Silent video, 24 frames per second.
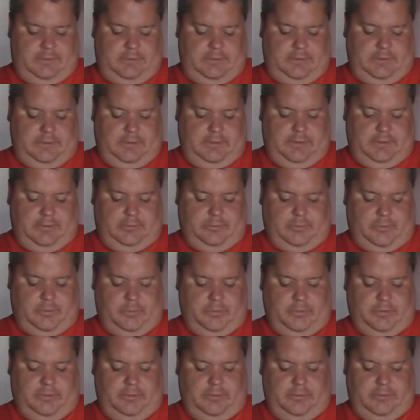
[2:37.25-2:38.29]
he has one
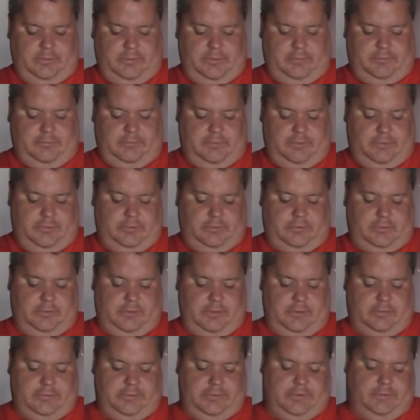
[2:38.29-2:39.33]
more year left on his
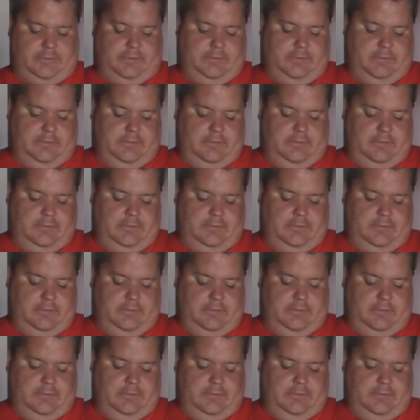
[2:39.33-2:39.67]
contract